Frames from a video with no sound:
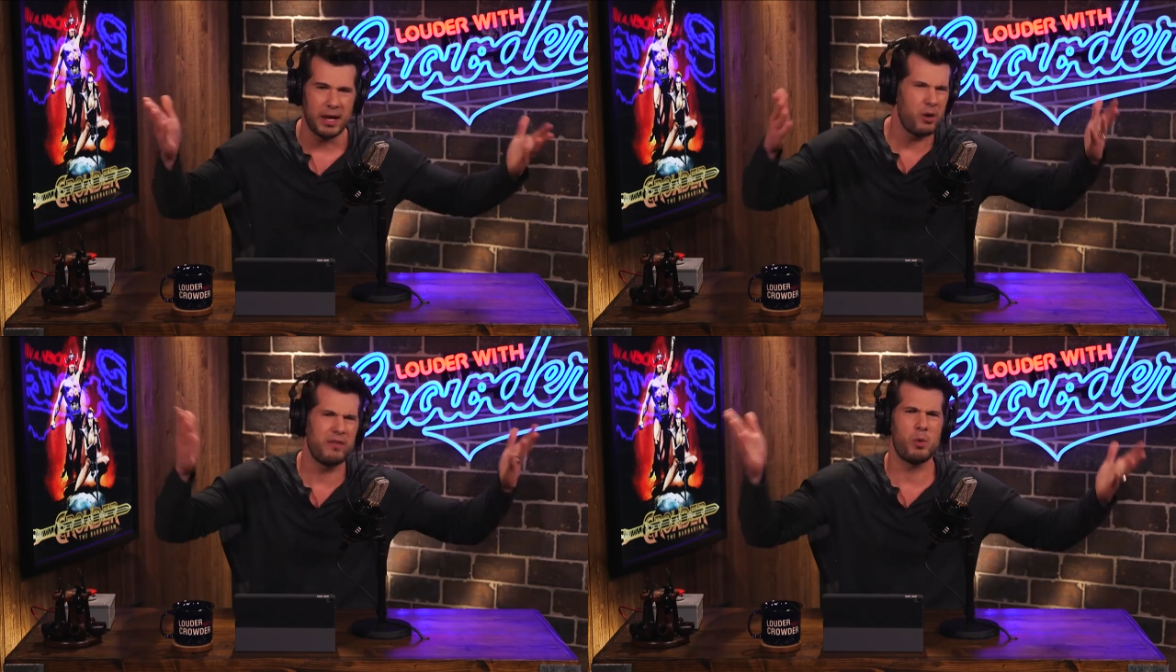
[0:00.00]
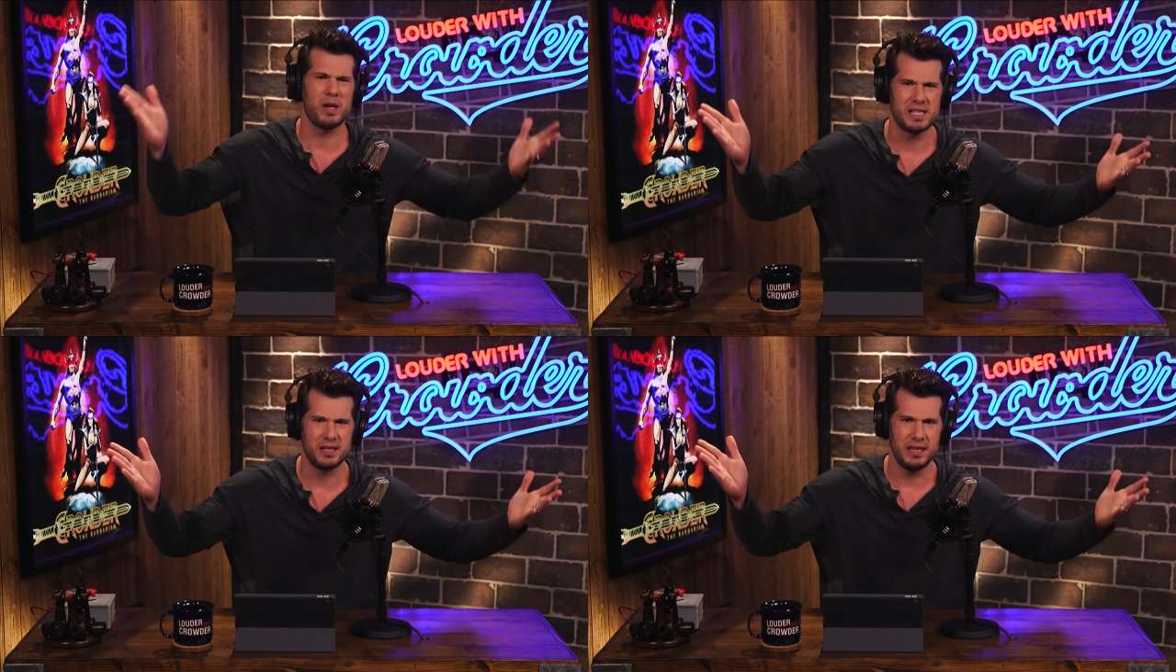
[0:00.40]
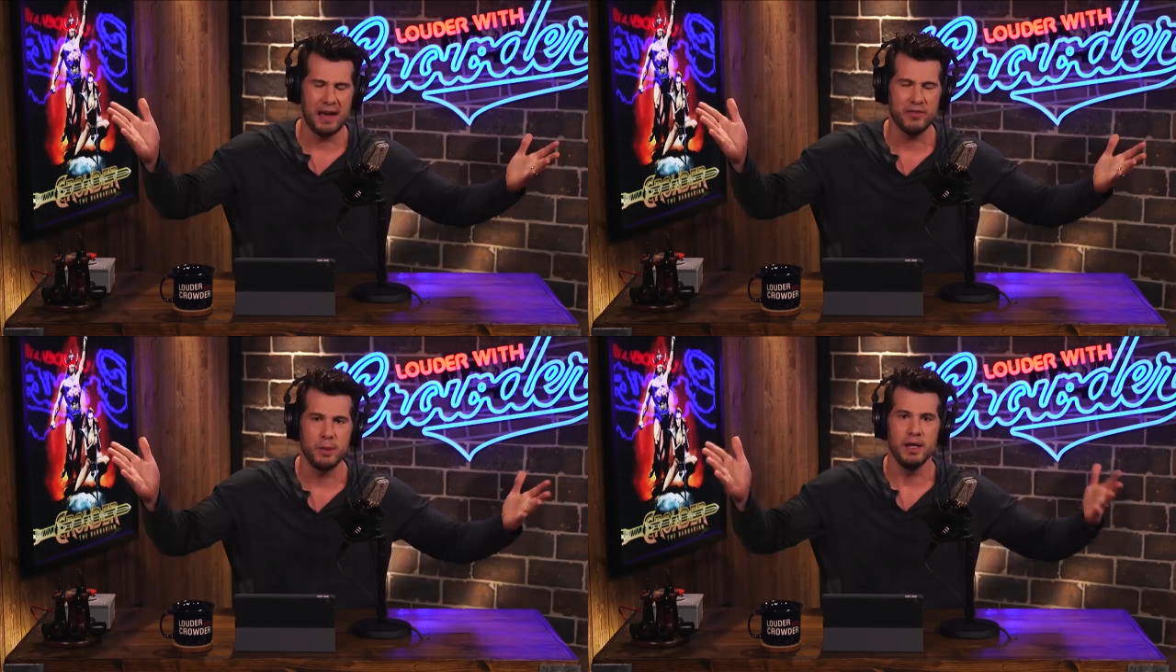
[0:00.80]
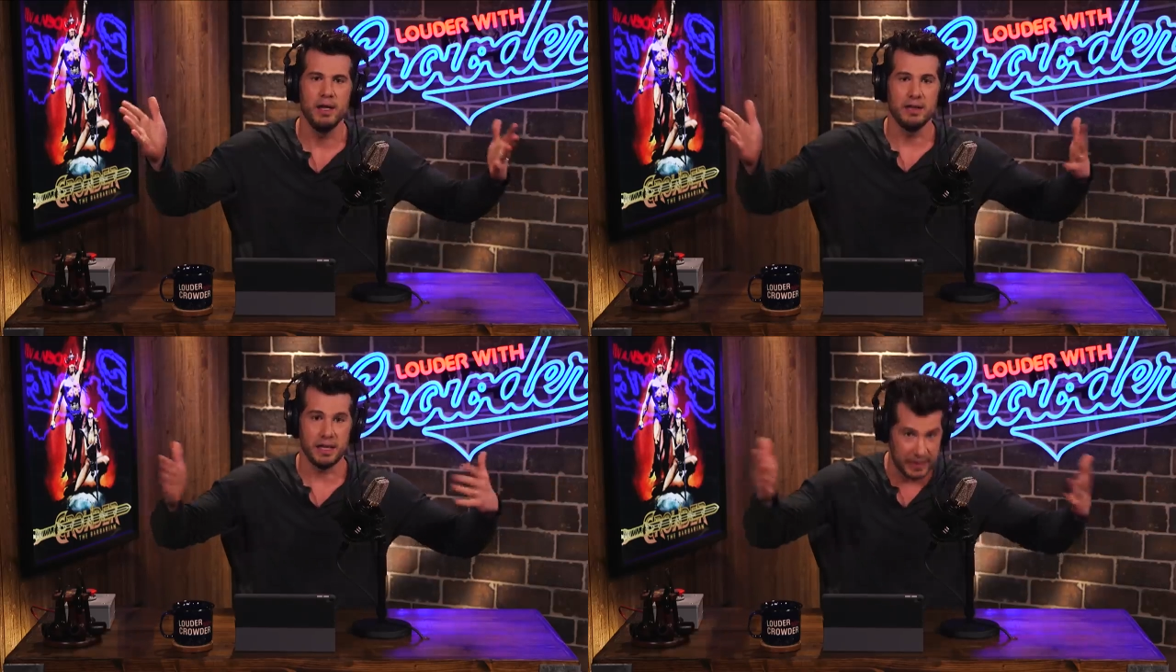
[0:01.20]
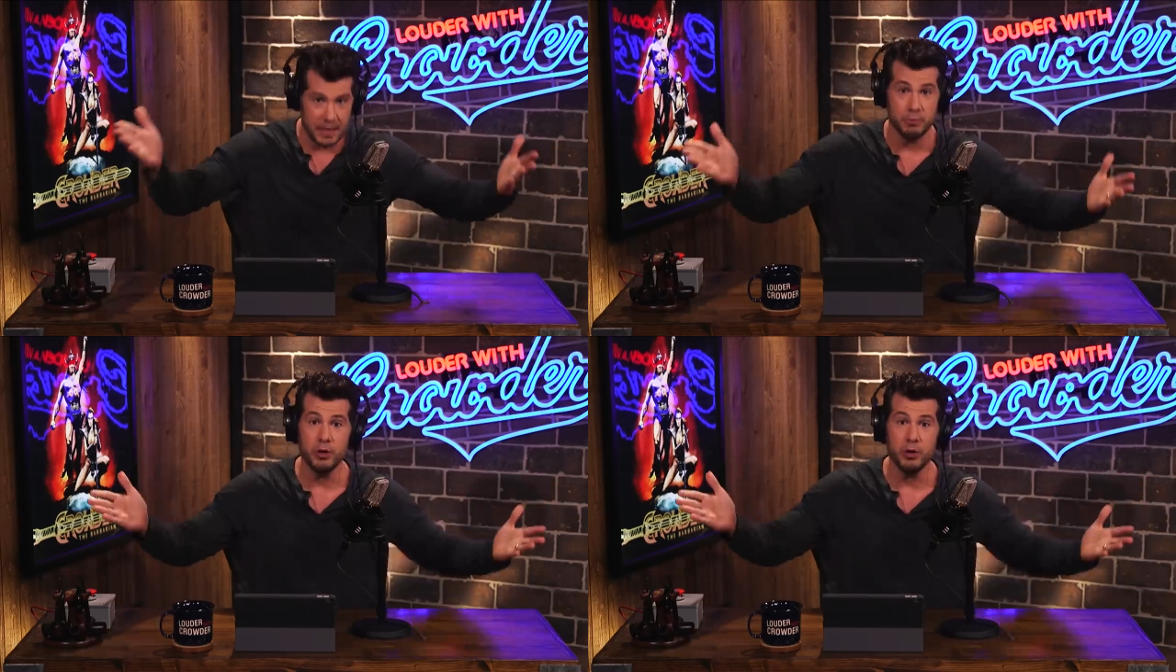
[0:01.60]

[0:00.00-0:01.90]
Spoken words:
I don't even want to say the left, but like Lenny